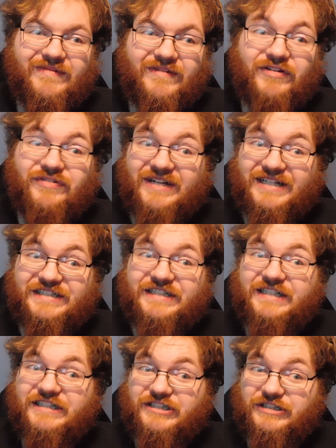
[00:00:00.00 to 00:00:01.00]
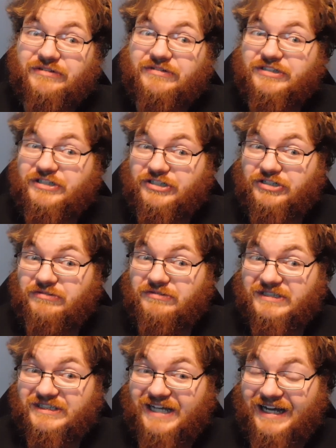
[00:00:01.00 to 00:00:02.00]
Your destiny is yours to
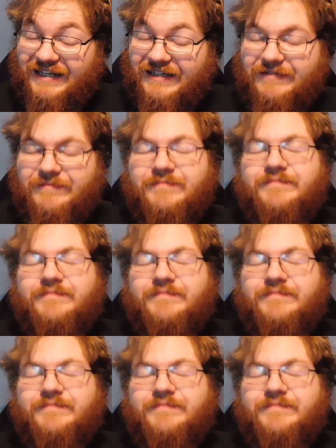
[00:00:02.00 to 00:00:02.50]
choose, Sokka.